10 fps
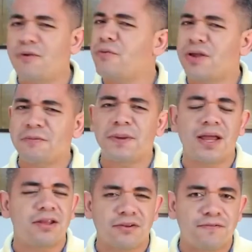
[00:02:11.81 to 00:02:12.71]
I would rather buy
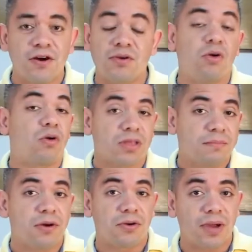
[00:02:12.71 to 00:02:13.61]
another phone or the
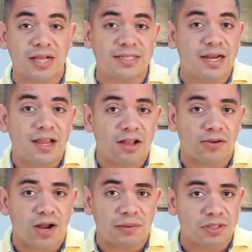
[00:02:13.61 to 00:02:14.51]
Moto X in any
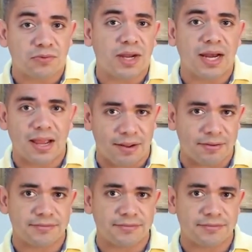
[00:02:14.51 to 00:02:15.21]
color option right now.